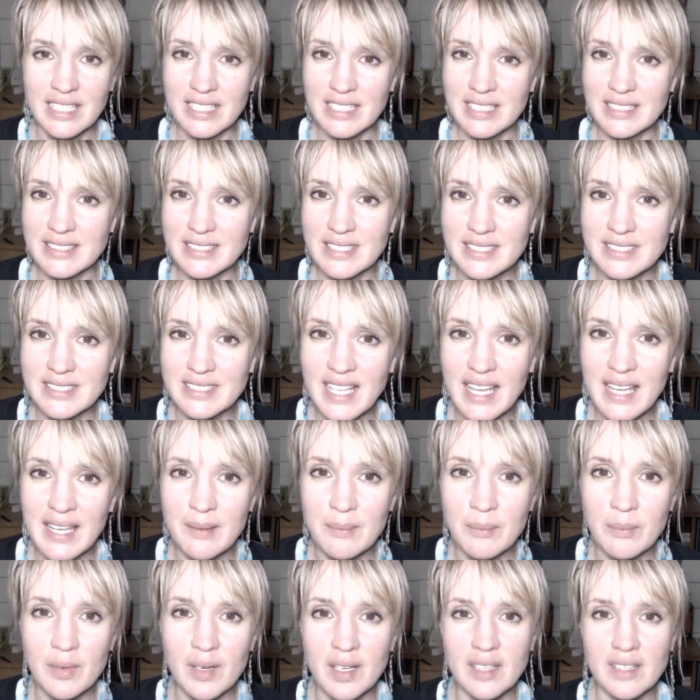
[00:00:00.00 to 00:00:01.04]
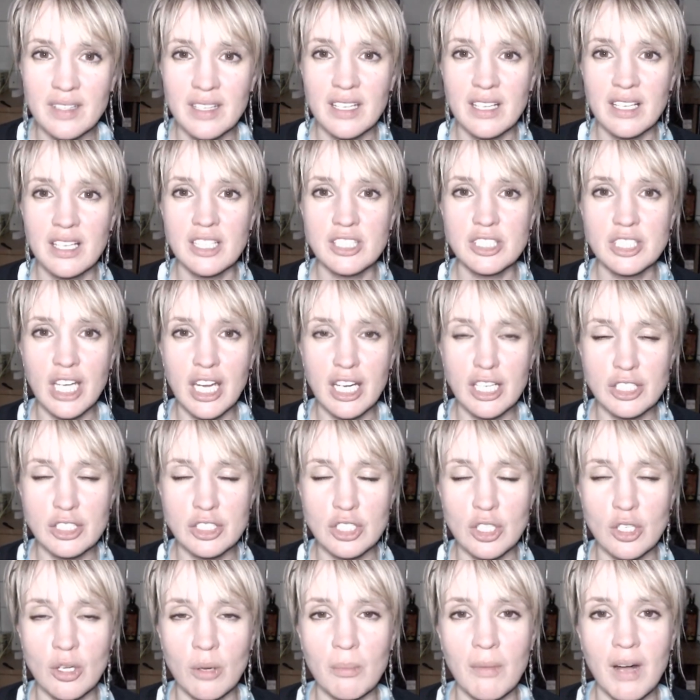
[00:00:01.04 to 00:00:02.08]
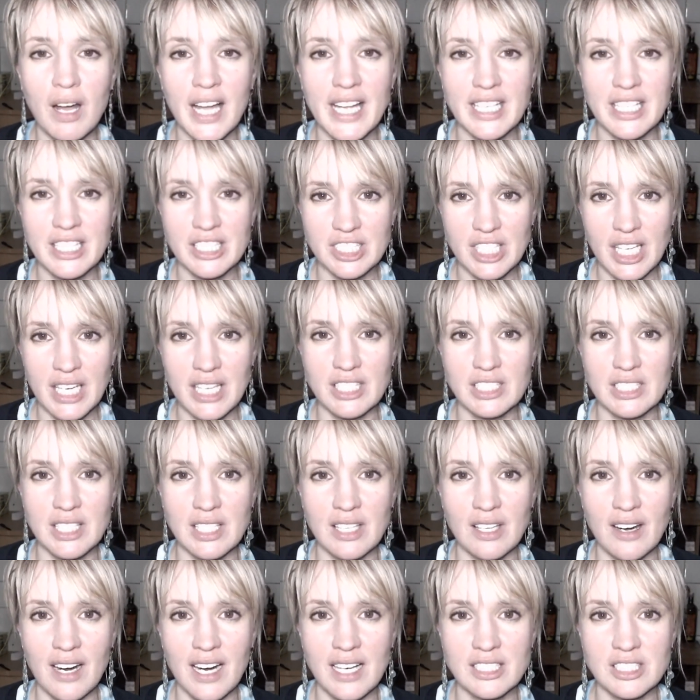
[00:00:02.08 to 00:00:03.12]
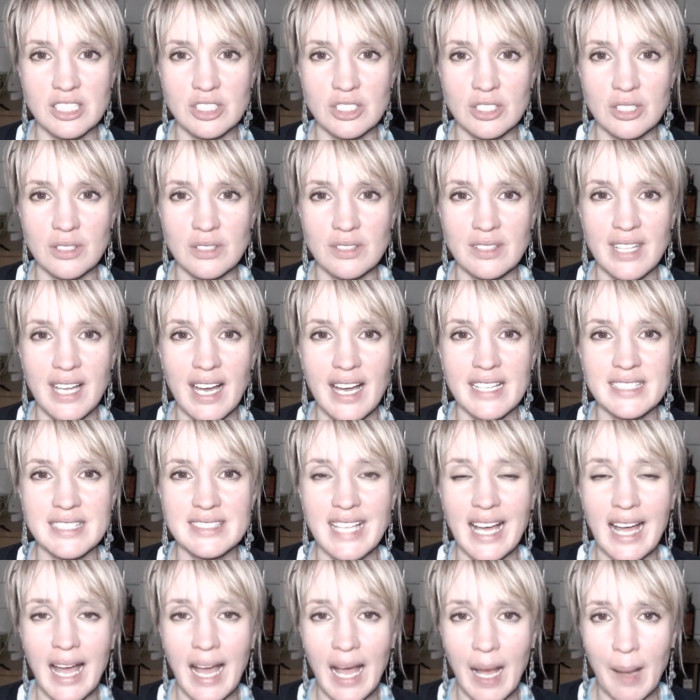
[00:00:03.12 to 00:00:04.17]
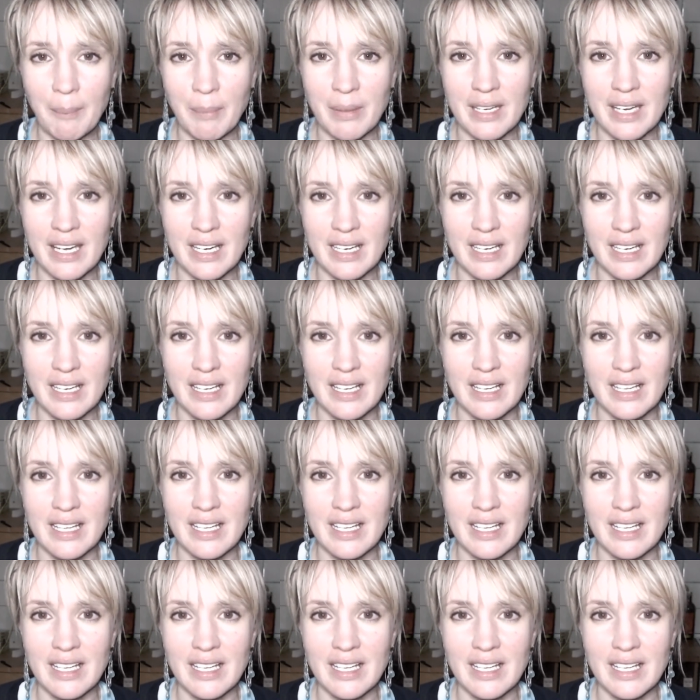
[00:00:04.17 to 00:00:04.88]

It's the same with changing your mind and changing your attitude. That is a happening.